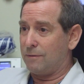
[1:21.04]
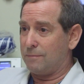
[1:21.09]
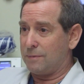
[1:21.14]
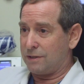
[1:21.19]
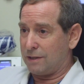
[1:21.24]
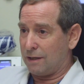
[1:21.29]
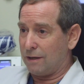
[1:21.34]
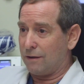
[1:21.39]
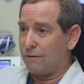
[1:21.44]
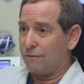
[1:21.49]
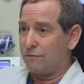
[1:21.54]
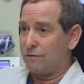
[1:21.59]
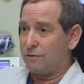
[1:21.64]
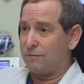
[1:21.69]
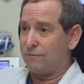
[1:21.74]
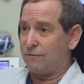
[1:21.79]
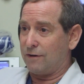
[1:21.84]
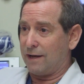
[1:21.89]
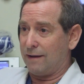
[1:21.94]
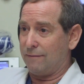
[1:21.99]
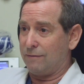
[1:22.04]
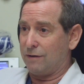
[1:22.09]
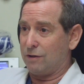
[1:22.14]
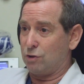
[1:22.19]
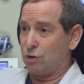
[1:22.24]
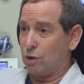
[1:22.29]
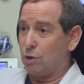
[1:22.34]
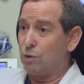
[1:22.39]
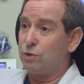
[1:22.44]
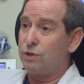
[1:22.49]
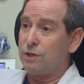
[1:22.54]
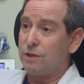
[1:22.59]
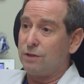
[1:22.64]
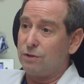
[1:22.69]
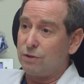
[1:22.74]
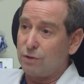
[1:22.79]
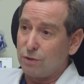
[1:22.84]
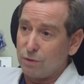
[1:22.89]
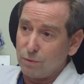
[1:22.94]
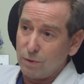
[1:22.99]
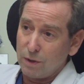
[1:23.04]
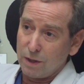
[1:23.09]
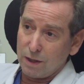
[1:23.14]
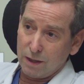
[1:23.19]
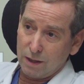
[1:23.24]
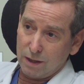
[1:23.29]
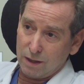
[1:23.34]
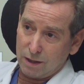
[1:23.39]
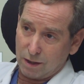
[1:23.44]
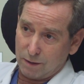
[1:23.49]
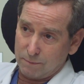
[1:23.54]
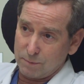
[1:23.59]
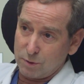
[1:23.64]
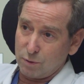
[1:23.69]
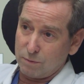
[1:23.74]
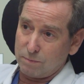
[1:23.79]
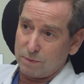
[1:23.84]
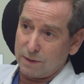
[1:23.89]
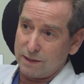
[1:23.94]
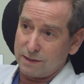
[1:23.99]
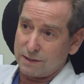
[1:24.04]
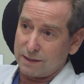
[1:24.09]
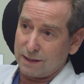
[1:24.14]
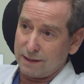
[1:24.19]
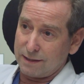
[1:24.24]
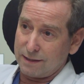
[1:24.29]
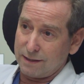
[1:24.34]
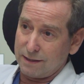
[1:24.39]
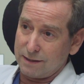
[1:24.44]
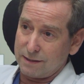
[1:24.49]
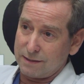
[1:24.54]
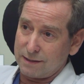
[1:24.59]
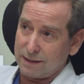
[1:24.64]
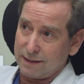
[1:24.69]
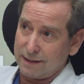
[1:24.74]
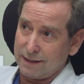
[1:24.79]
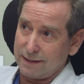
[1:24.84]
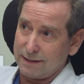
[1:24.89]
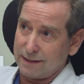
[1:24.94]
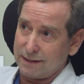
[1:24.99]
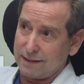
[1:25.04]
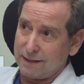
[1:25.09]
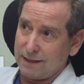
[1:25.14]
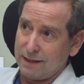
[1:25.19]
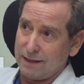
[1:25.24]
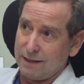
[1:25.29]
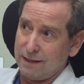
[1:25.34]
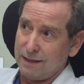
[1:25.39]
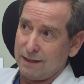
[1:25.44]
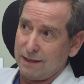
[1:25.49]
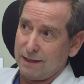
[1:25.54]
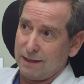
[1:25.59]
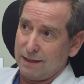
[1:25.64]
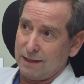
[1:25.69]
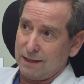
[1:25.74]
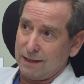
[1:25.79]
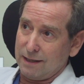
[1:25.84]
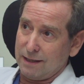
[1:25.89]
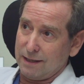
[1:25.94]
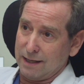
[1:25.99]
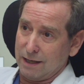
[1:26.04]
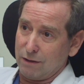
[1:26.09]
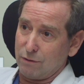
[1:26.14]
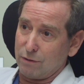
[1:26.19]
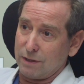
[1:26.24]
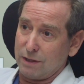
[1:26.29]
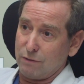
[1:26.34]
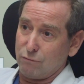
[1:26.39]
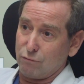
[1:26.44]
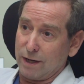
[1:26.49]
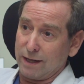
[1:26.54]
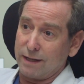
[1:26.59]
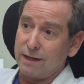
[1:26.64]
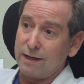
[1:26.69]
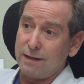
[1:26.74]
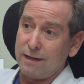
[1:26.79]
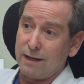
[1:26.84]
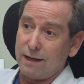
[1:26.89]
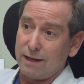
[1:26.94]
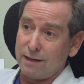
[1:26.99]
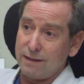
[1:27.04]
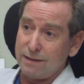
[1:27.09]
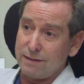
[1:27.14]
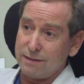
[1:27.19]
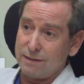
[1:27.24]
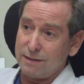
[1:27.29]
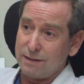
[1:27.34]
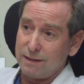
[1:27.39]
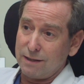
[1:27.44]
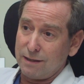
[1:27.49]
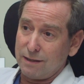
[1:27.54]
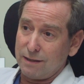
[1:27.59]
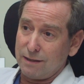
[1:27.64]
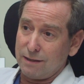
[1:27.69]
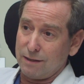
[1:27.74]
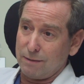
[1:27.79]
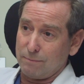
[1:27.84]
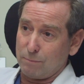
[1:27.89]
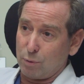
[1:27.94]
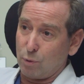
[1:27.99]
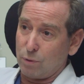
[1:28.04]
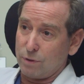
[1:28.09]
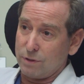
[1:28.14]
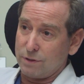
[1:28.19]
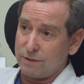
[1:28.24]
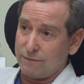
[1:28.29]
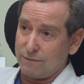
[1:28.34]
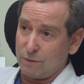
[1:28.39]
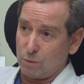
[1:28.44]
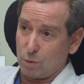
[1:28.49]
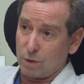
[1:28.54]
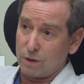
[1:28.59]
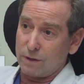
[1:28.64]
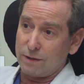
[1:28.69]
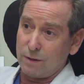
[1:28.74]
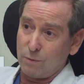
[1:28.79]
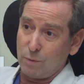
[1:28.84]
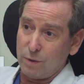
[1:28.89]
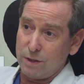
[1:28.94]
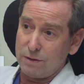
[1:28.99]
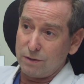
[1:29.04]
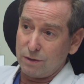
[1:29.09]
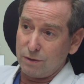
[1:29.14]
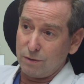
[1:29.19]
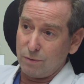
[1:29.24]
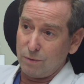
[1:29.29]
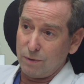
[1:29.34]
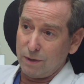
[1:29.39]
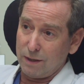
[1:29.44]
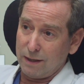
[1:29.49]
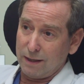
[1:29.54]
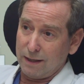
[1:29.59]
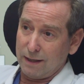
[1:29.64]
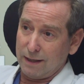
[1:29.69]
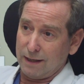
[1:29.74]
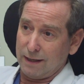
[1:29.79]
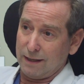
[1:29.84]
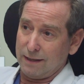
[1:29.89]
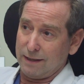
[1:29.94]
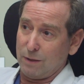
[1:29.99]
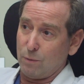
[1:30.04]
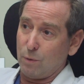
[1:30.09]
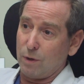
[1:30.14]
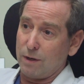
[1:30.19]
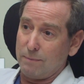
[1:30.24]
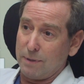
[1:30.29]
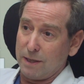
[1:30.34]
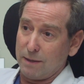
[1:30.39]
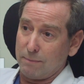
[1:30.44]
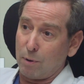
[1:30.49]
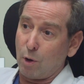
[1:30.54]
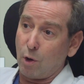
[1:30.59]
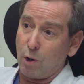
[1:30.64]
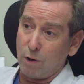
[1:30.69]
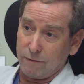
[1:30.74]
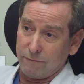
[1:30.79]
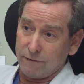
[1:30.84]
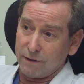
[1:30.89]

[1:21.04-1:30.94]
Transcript: themselves for having chosen to come to a place like this. I think that they inherently recognize the importance of the work that we do, and they want to be a part